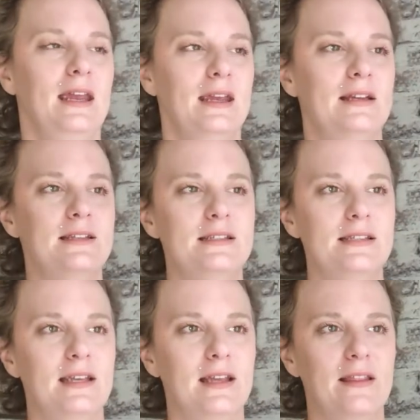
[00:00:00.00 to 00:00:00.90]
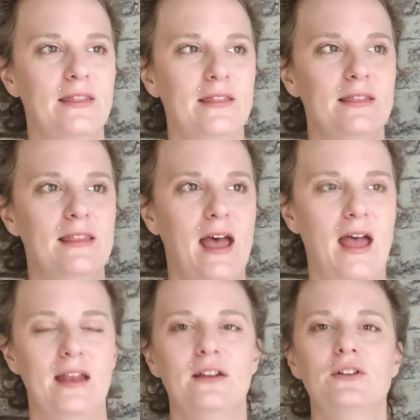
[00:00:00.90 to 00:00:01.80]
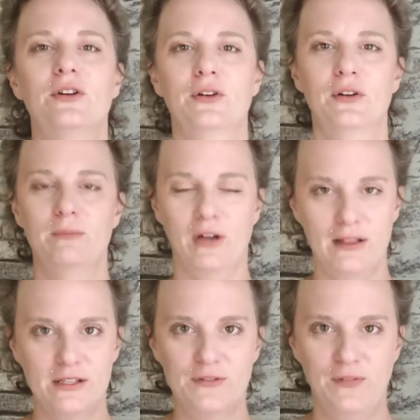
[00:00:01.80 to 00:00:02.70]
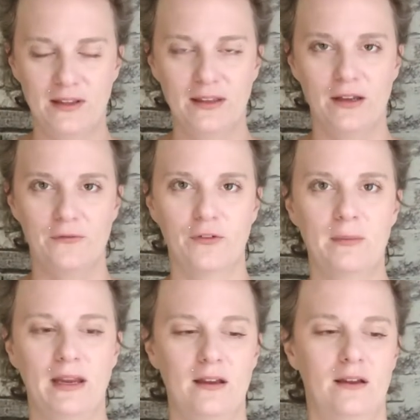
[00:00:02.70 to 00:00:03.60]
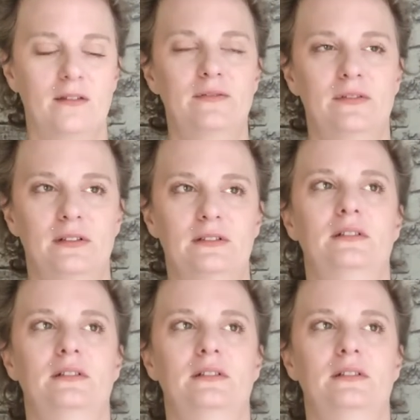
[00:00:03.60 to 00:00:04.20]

And that brought this feeling up for me of,